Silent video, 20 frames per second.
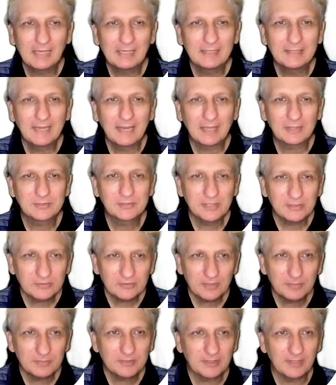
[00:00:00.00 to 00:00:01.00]
Now,
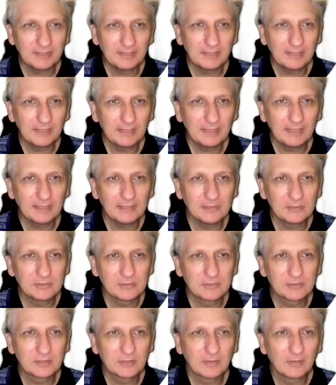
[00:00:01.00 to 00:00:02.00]
systems thinking
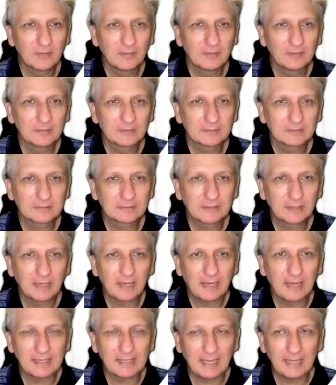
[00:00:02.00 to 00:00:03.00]
is
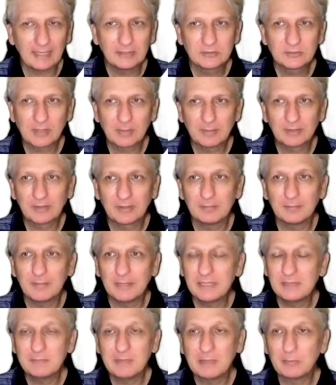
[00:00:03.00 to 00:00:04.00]
again, something that
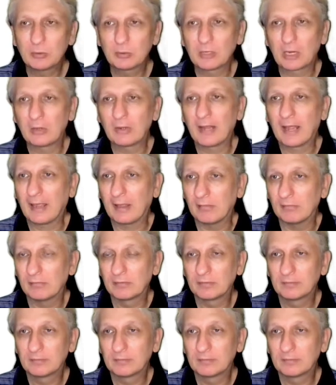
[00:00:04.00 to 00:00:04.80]
many people don't have.